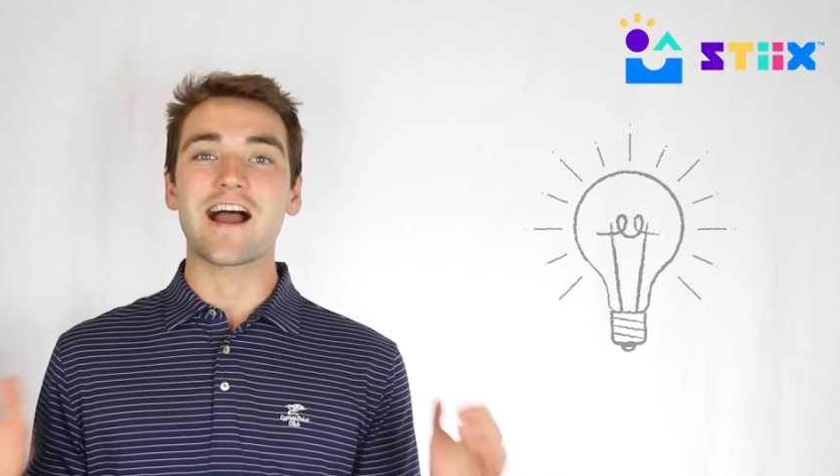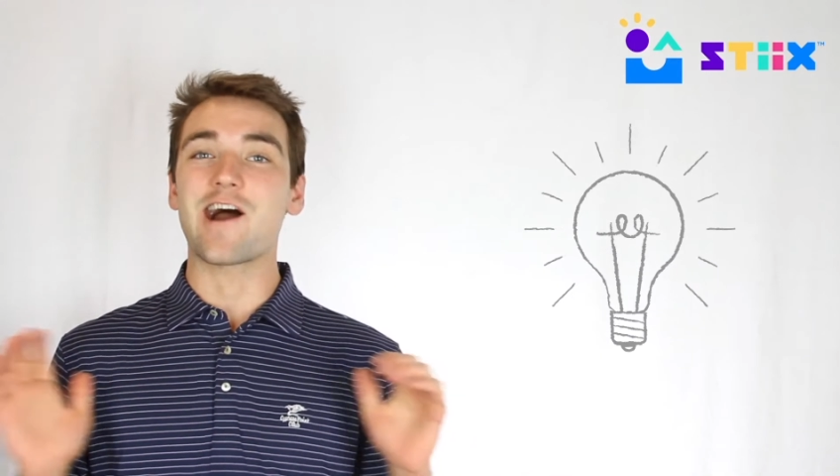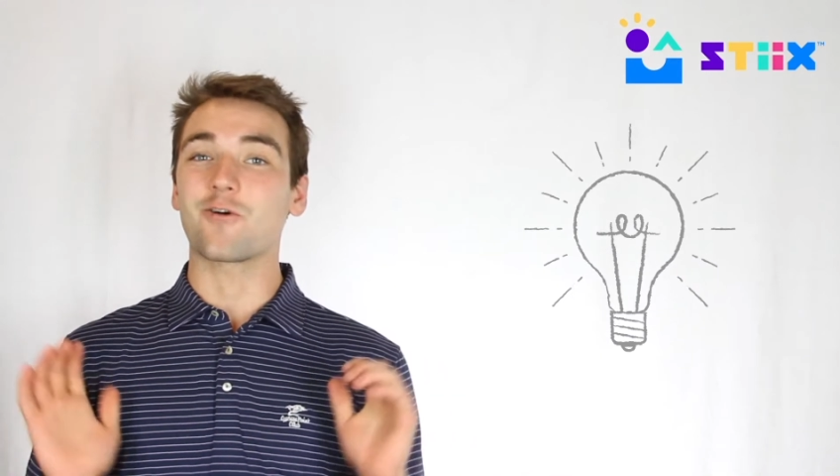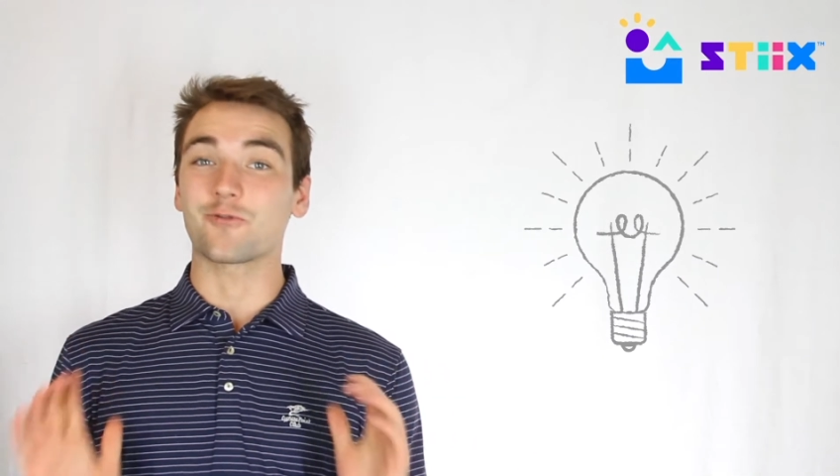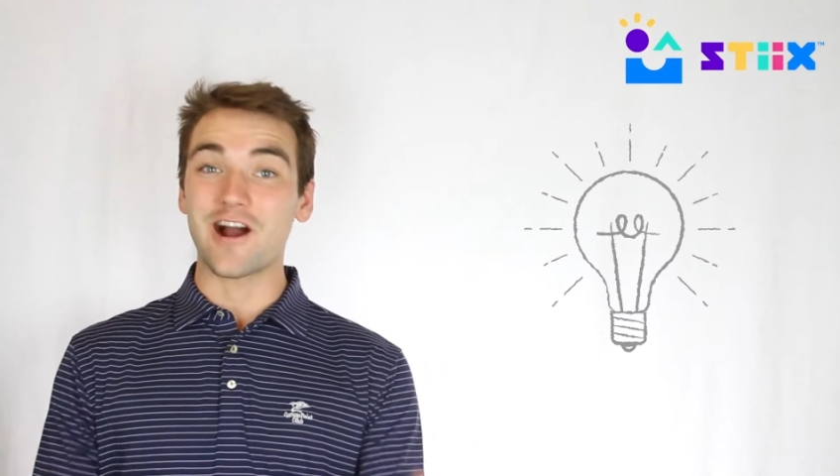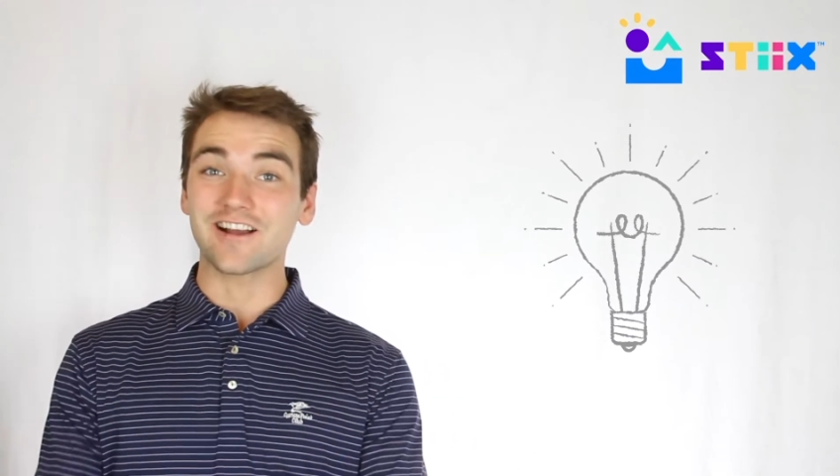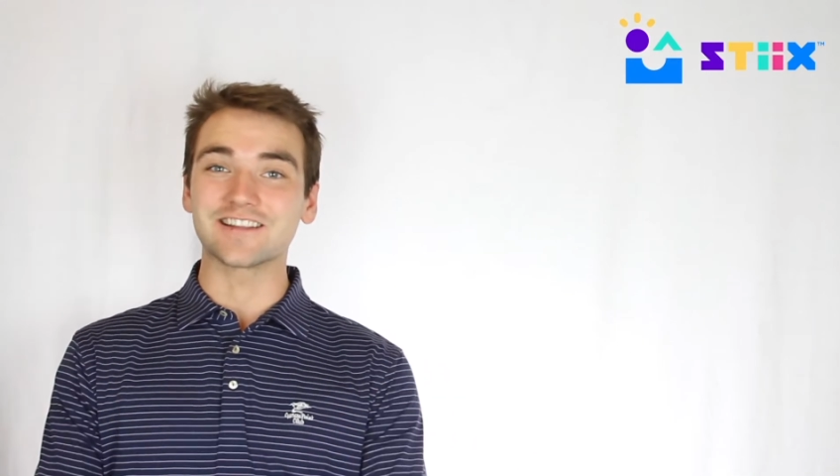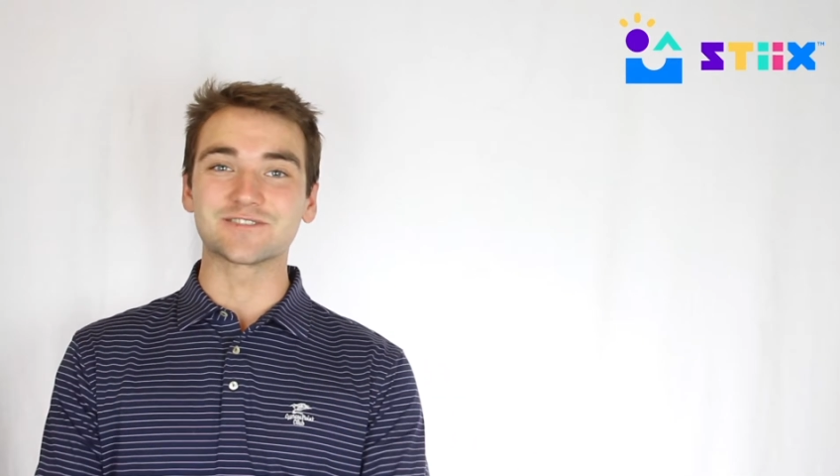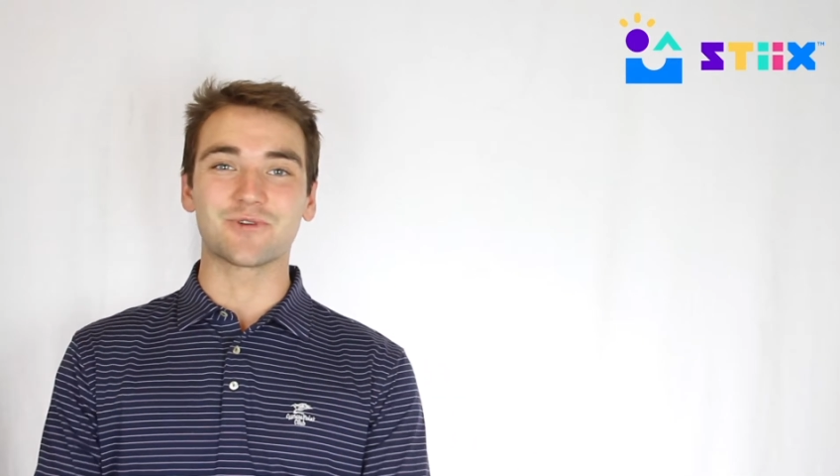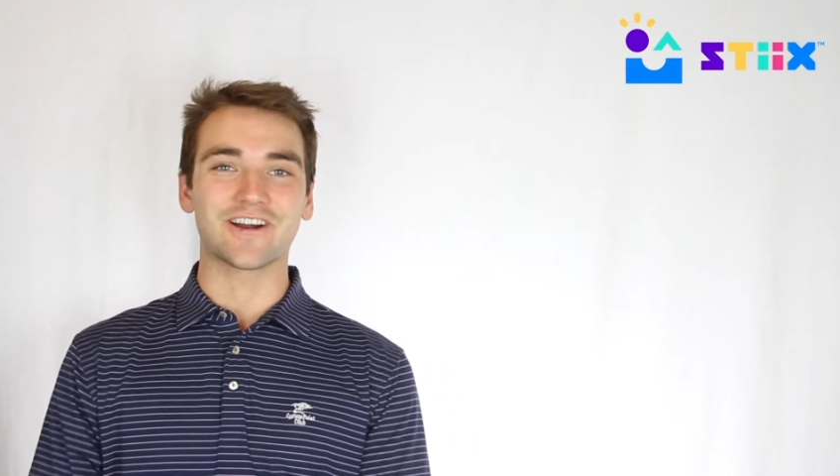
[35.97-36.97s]
how
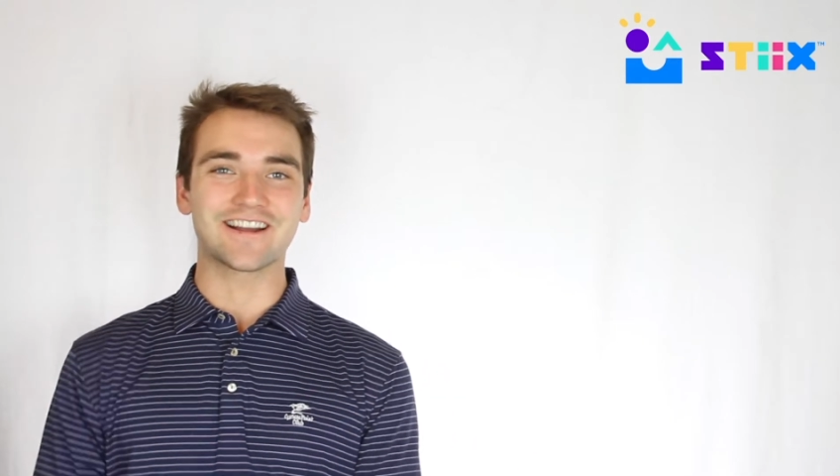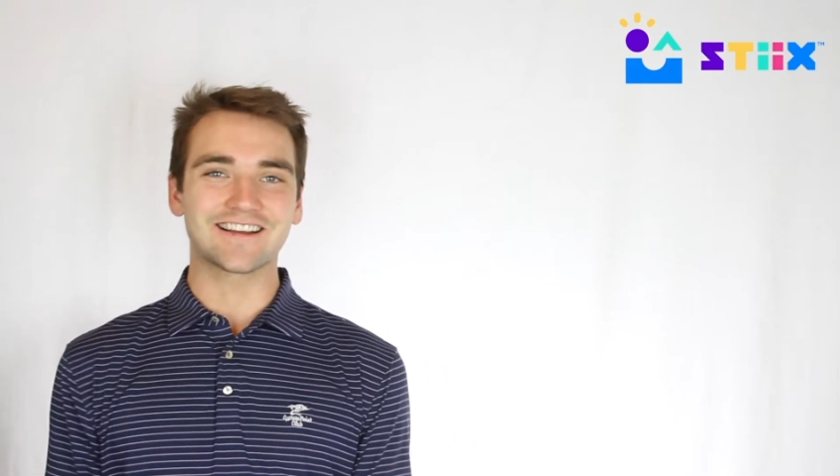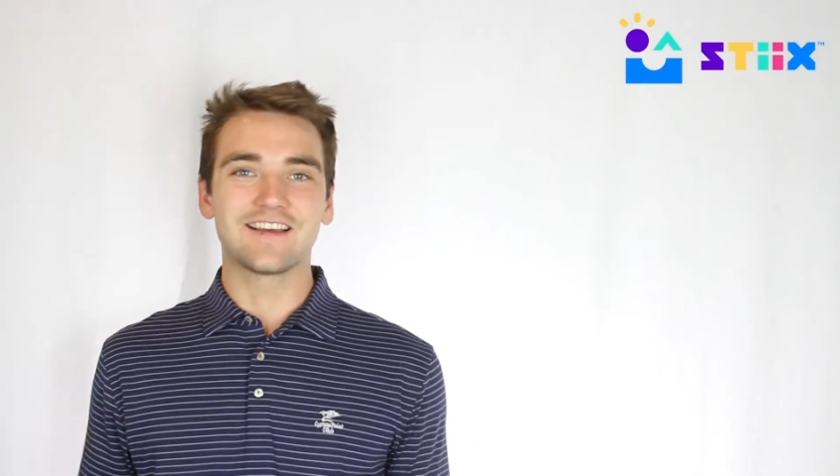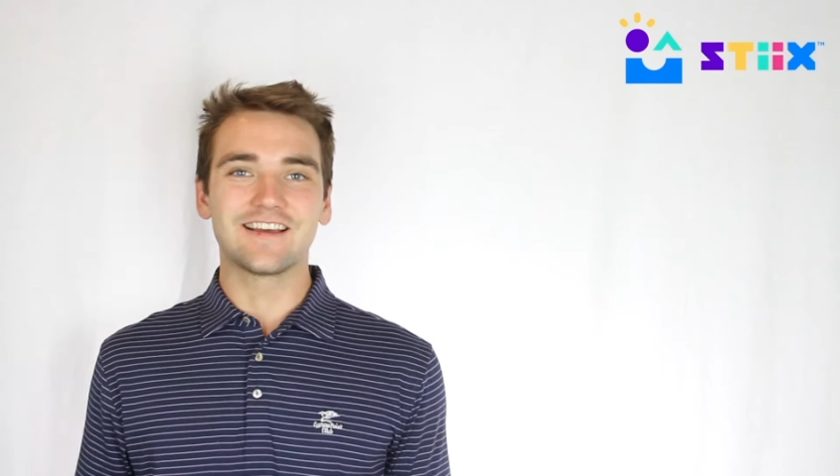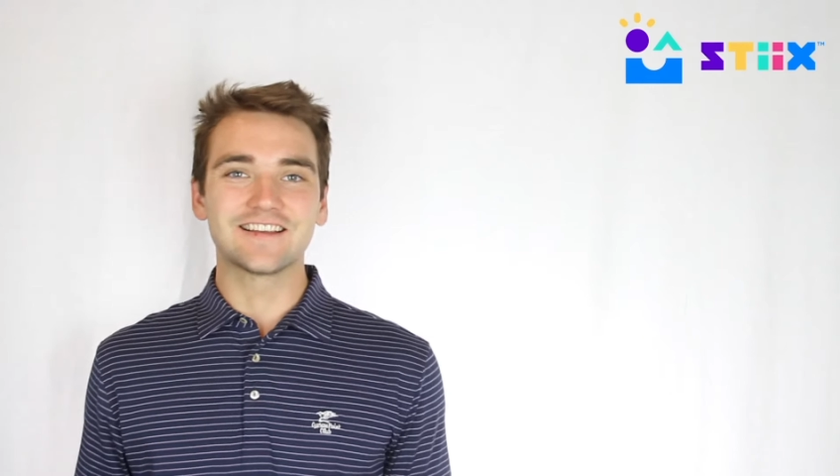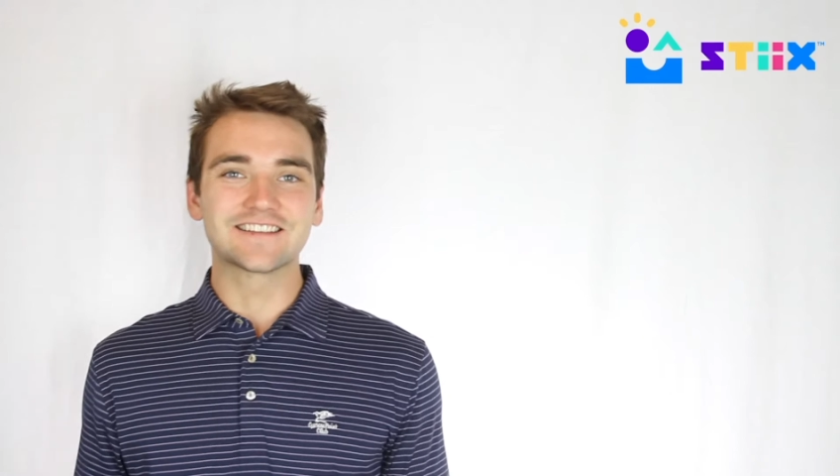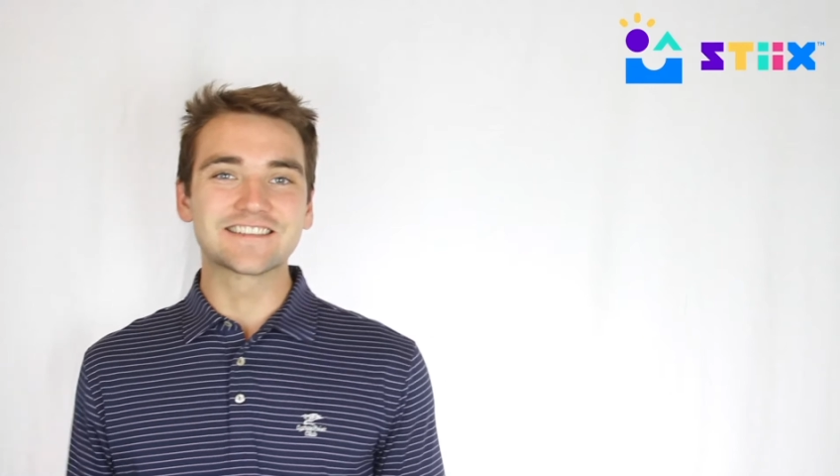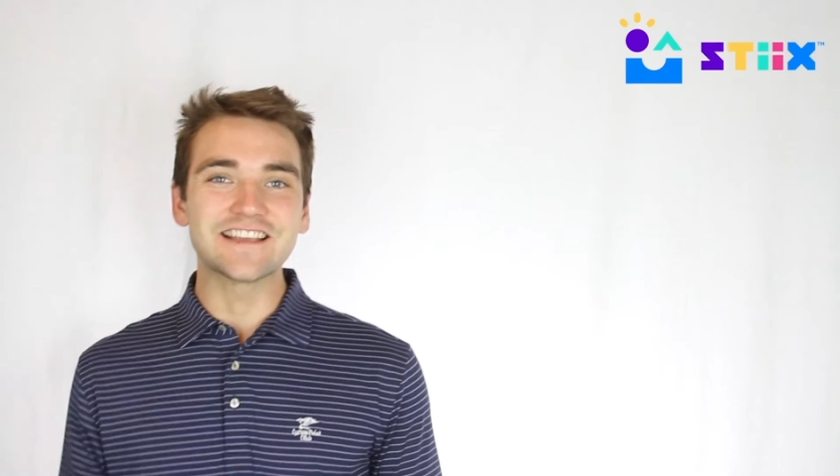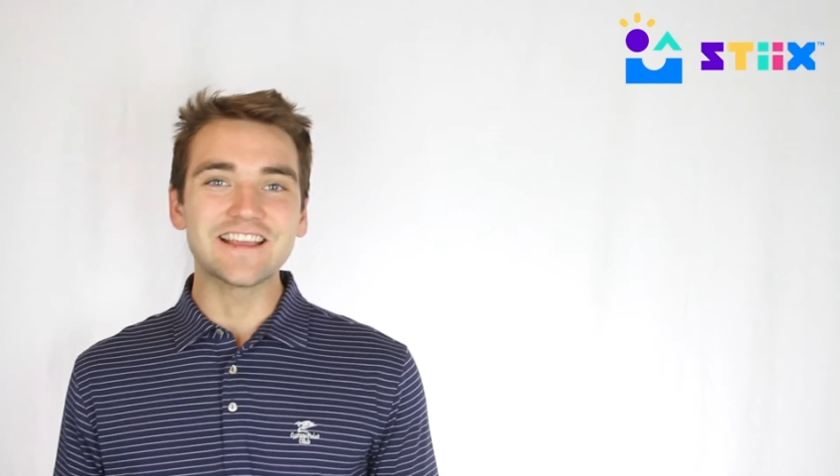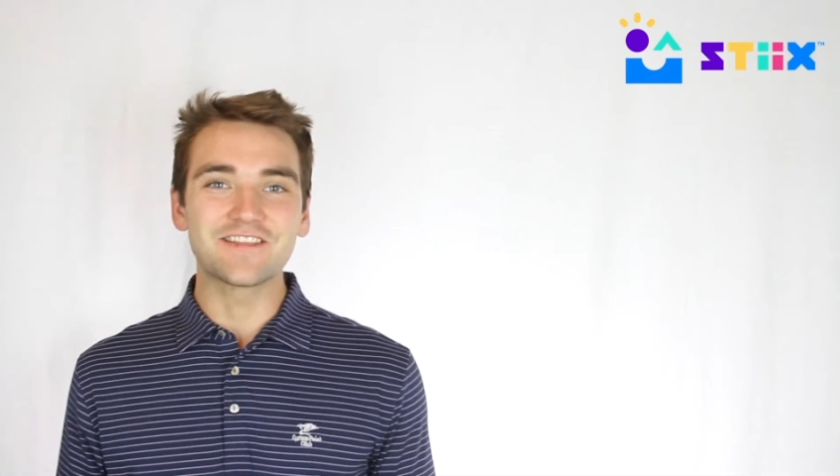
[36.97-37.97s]
rockets work. See, the